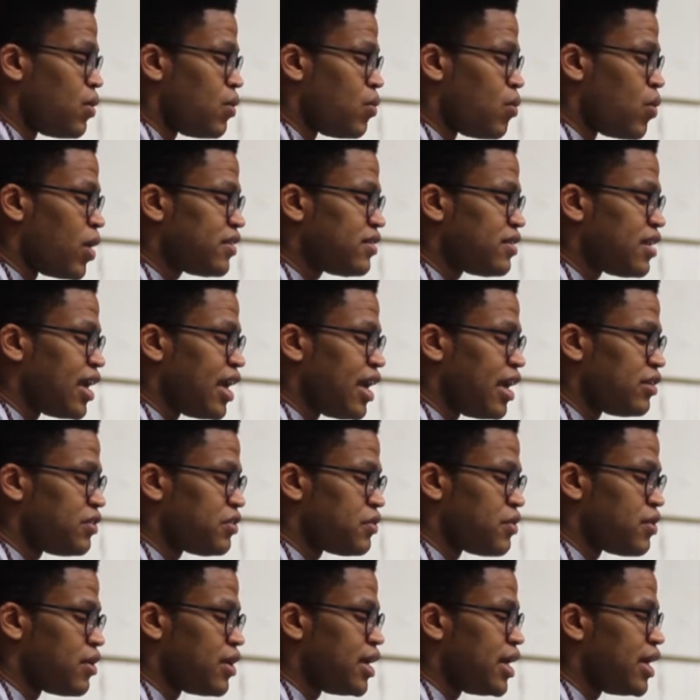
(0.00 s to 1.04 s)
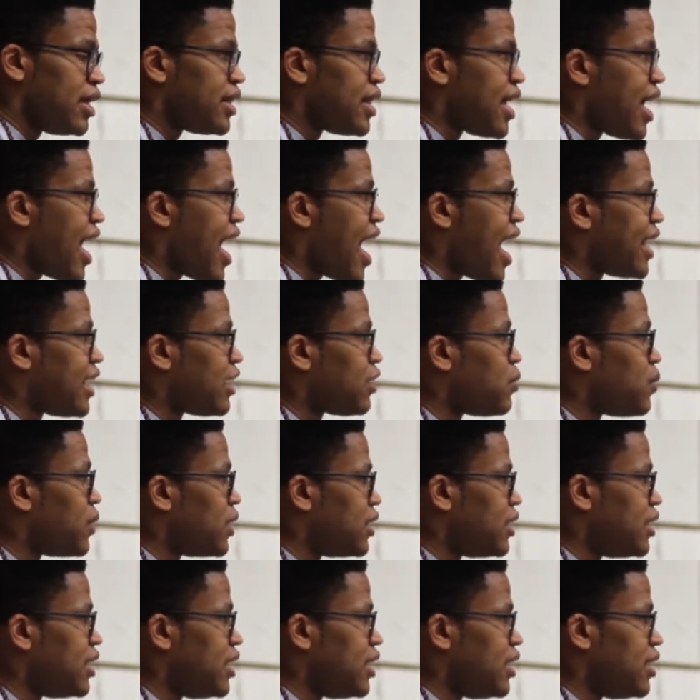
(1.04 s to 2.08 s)
what's the history that
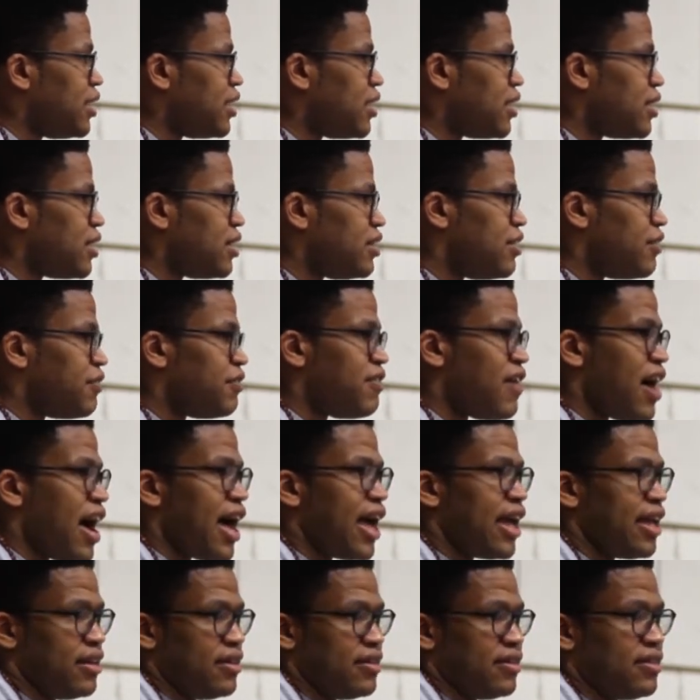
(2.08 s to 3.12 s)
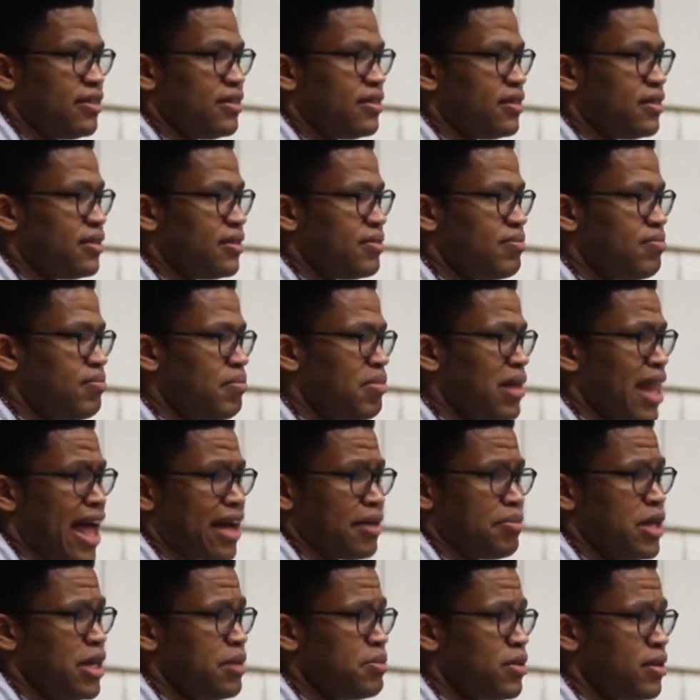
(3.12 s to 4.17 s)
adequately defines
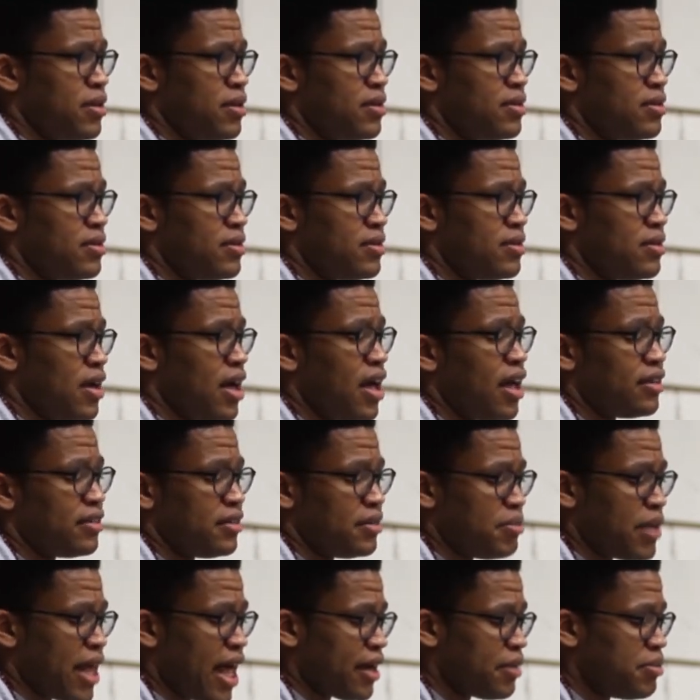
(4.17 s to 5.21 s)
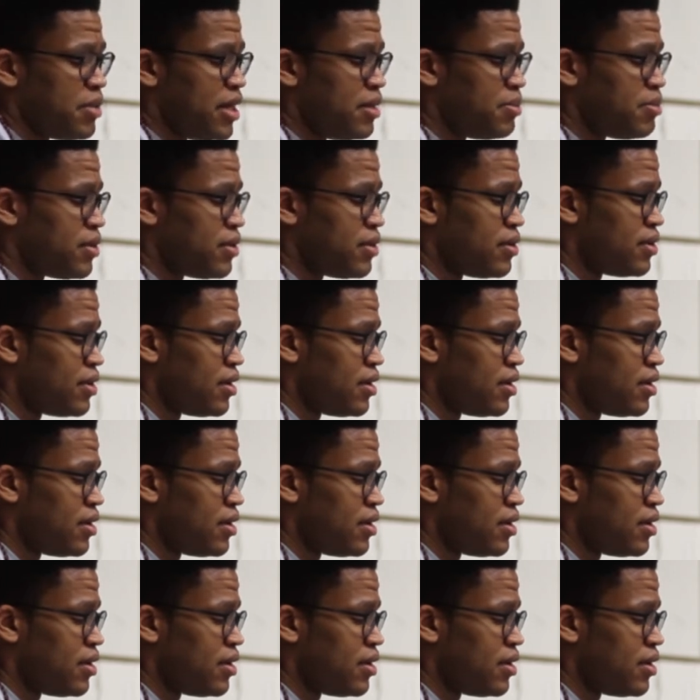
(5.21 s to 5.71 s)
Black people, us, Black people,